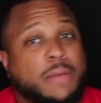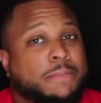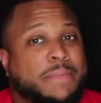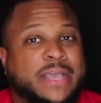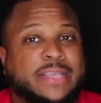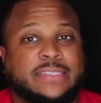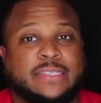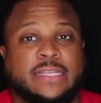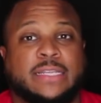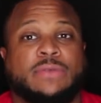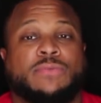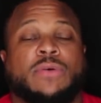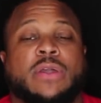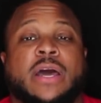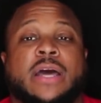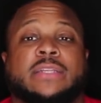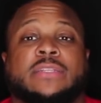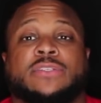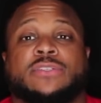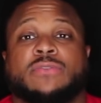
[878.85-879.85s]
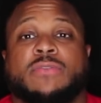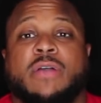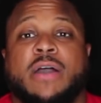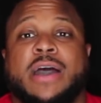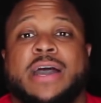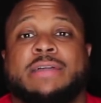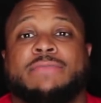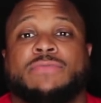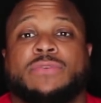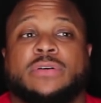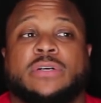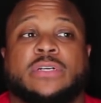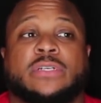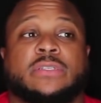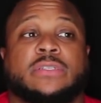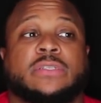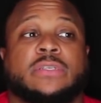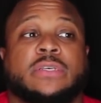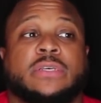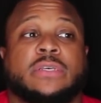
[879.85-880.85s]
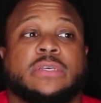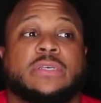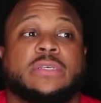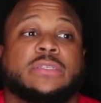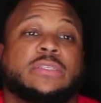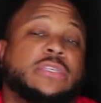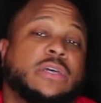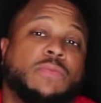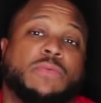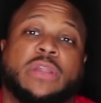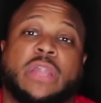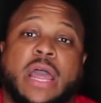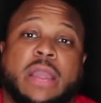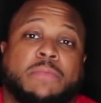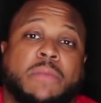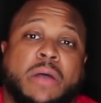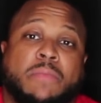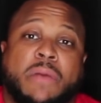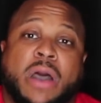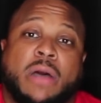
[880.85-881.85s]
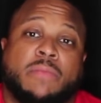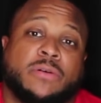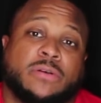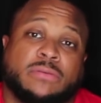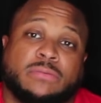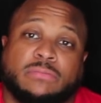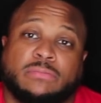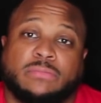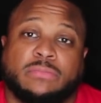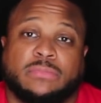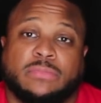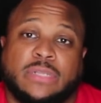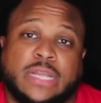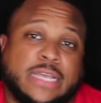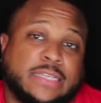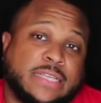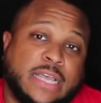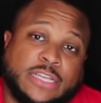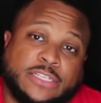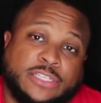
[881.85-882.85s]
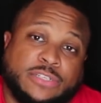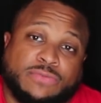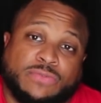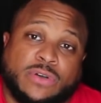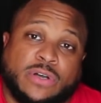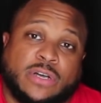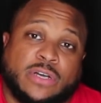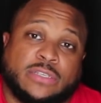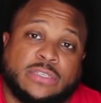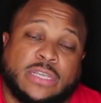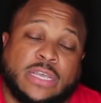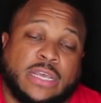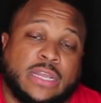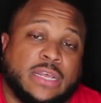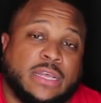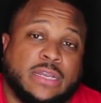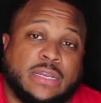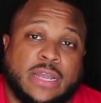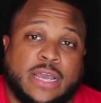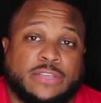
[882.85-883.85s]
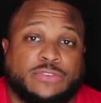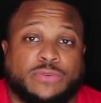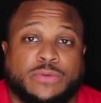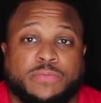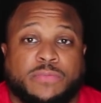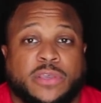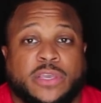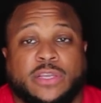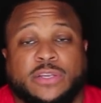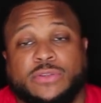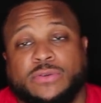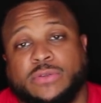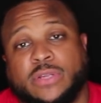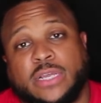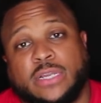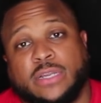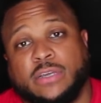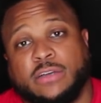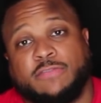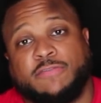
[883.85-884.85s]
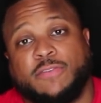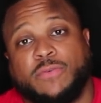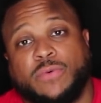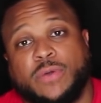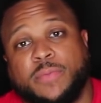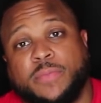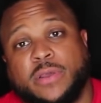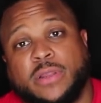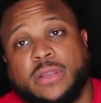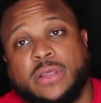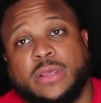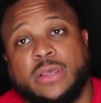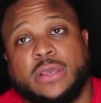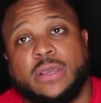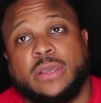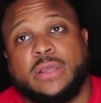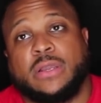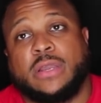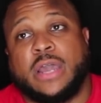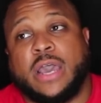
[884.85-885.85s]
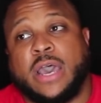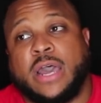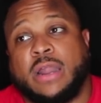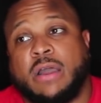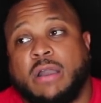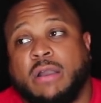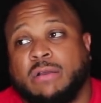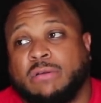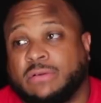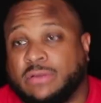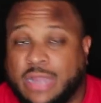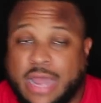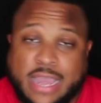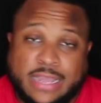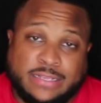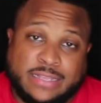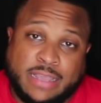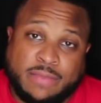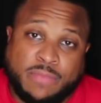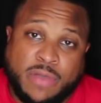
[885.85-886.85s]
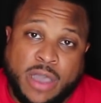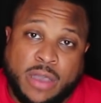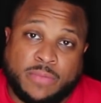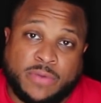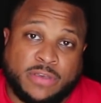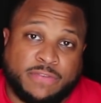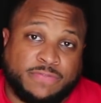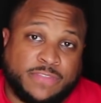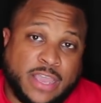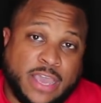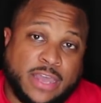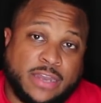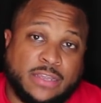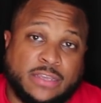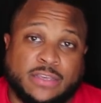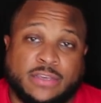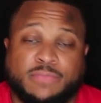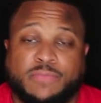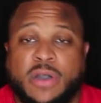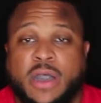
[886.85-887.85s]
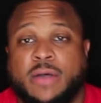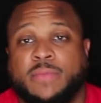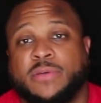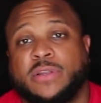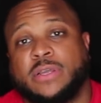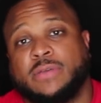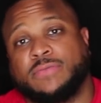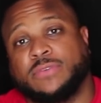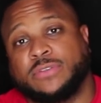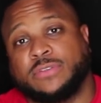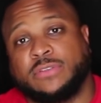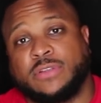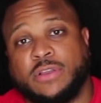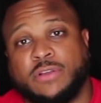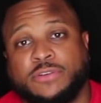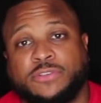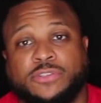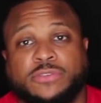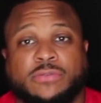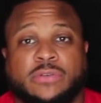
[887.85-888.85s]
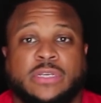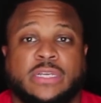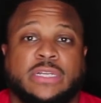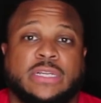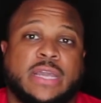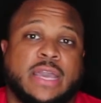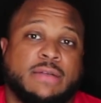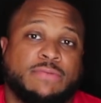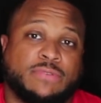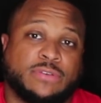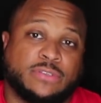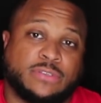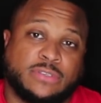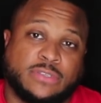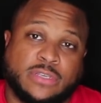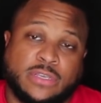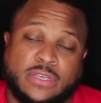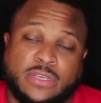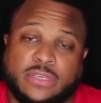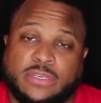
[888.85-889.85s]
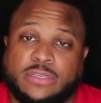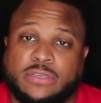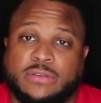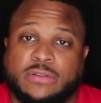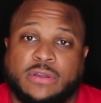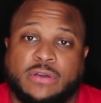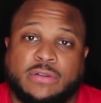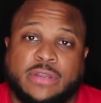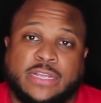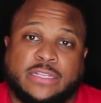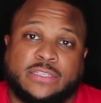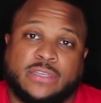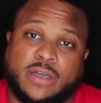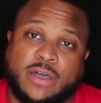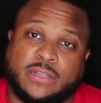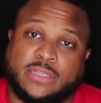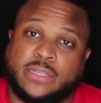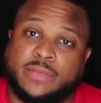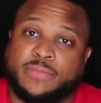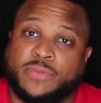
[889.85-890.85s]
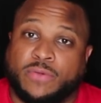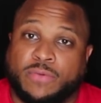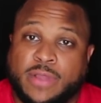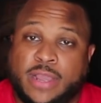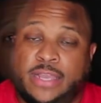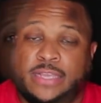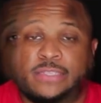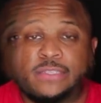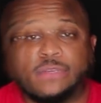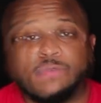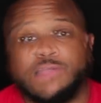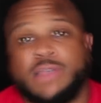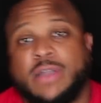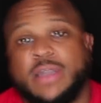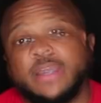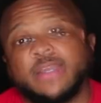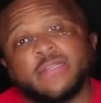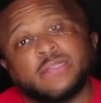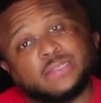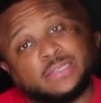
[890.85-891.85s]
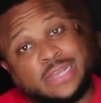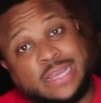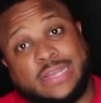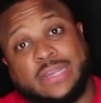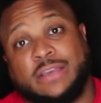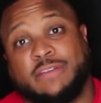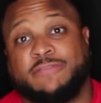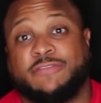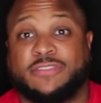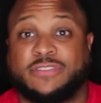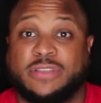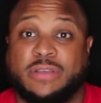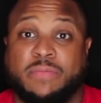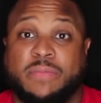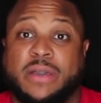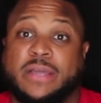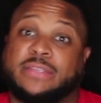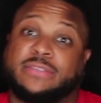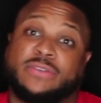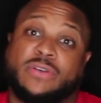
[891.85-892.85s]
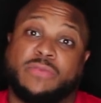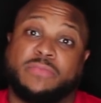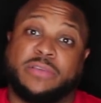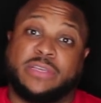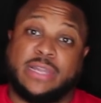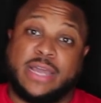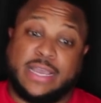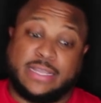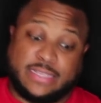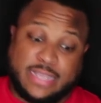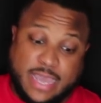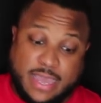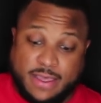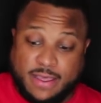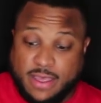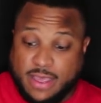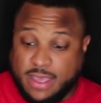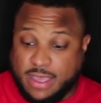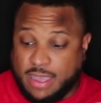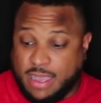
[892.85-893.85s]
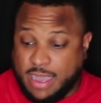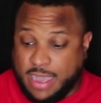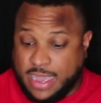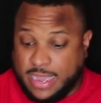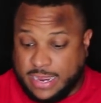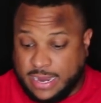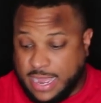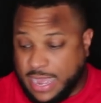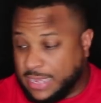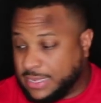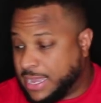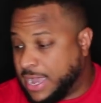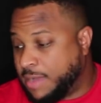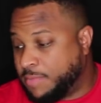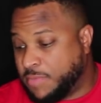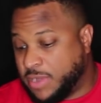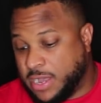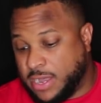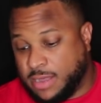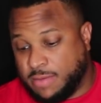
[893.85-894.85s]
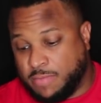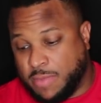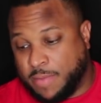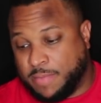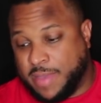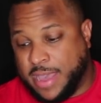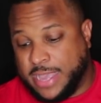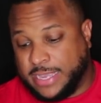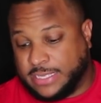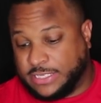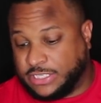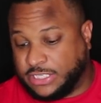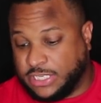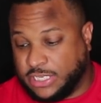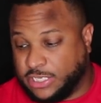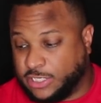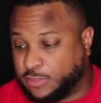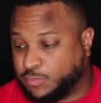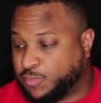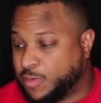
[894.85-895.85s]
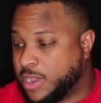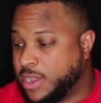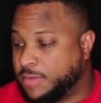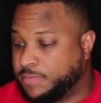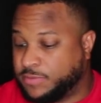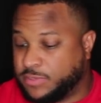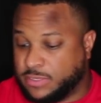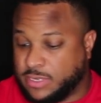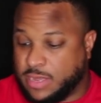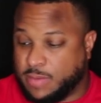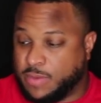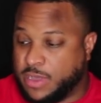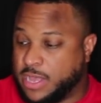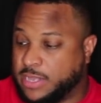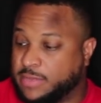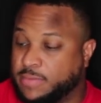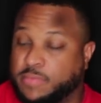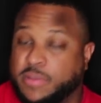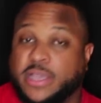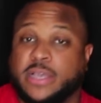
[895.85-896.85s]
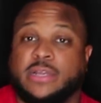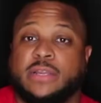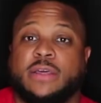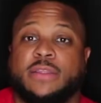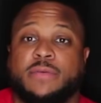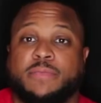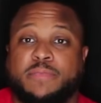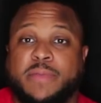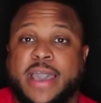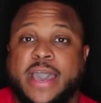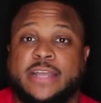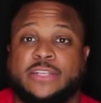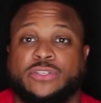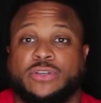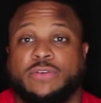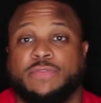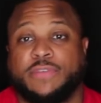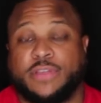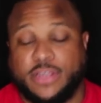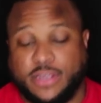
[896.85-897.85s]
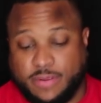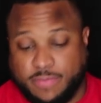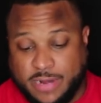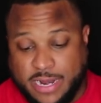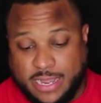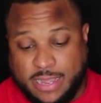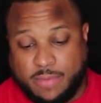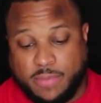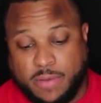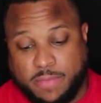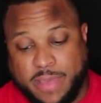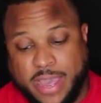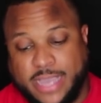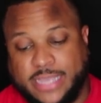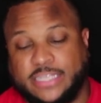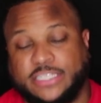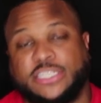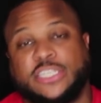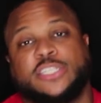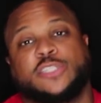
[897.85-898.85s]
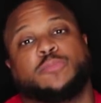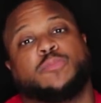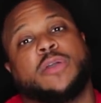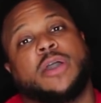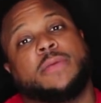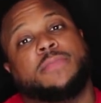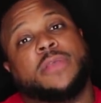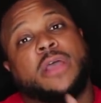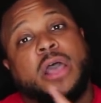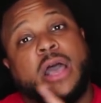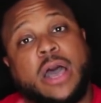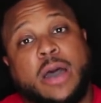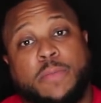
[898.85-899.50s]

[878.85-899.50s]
Basically what I described was someone like my mama. That's how she was. And that's what men do. They look for women that are like their mama. If they had a good mama that was nurturing, that was, you know, that taught them and raised them right, they look for somebody that's going to be like that. Alright, I got my mac and cheese prepped. I'm gonna have to make another batch over here, but I got my mac and cheese prepped.